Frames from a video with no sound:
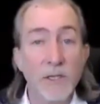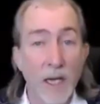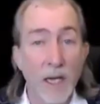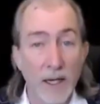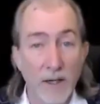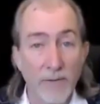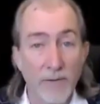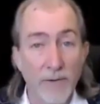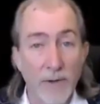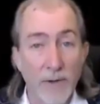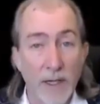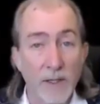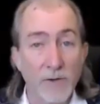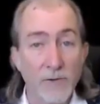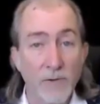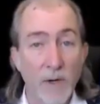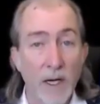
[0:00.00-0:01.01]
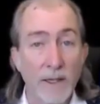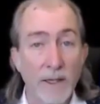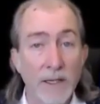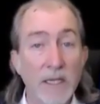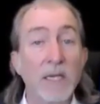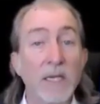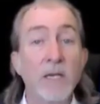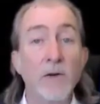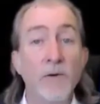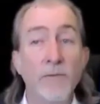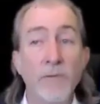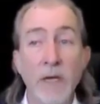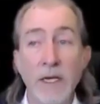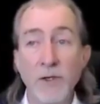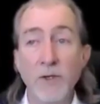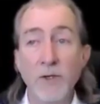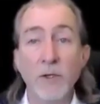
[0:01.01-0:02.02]
side of things, right? The
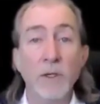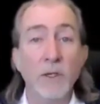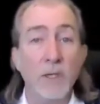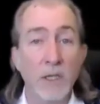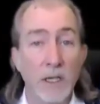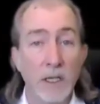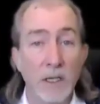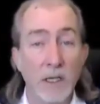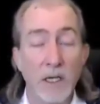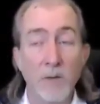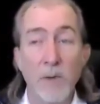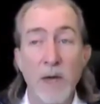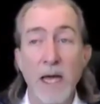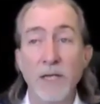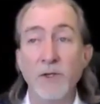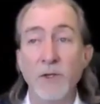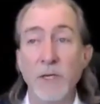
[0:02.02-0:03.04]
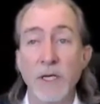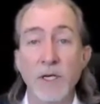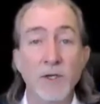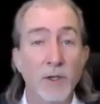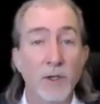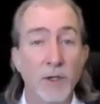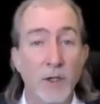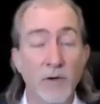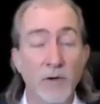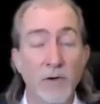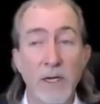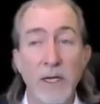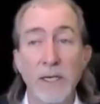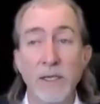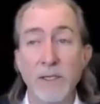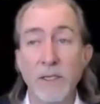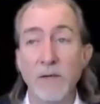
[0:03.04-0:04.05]
innovation, the imagination, the
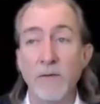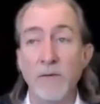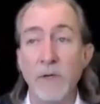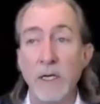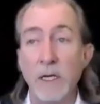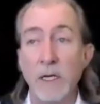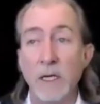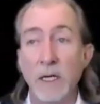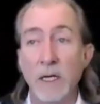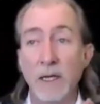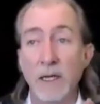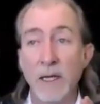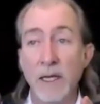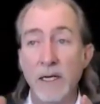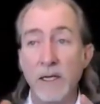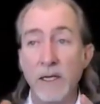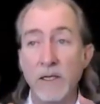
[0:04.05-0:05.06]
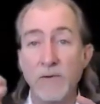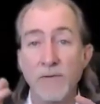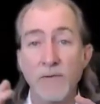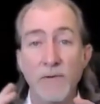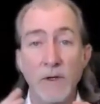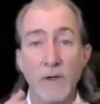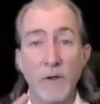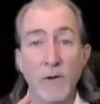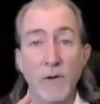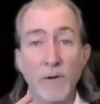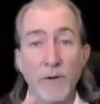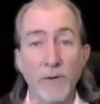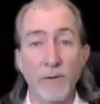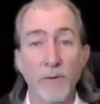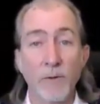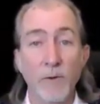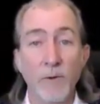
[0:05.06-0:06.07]
creativity, and then it's
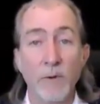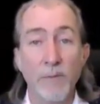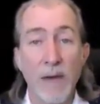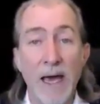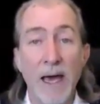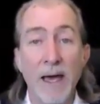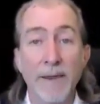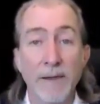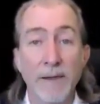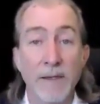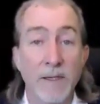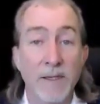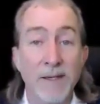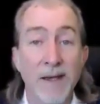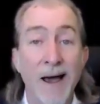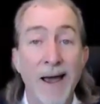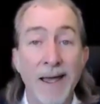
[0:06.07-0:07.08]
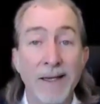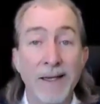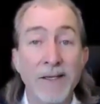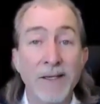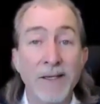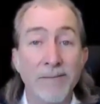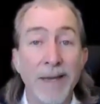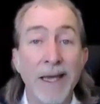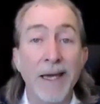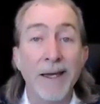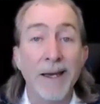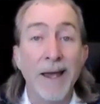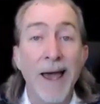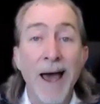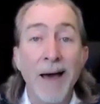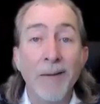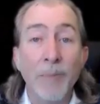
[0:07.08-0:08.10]
funneled through the math and science to make it
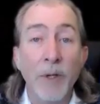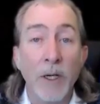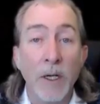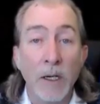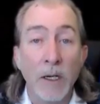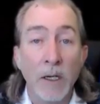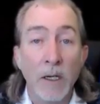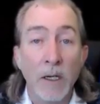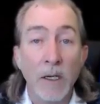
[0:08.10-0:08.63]
happen.